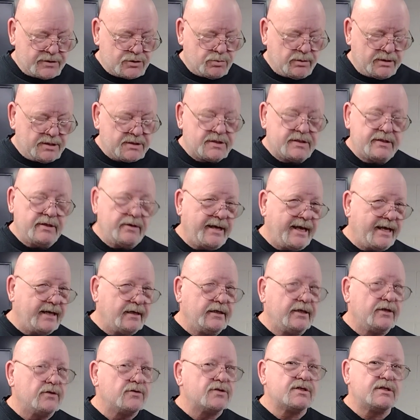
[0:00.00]
one still had a
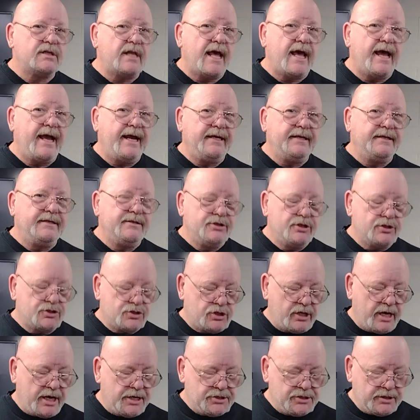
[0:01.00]
little slide,
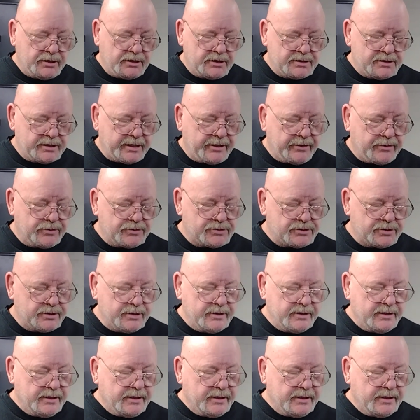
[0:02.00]
just changing the tires,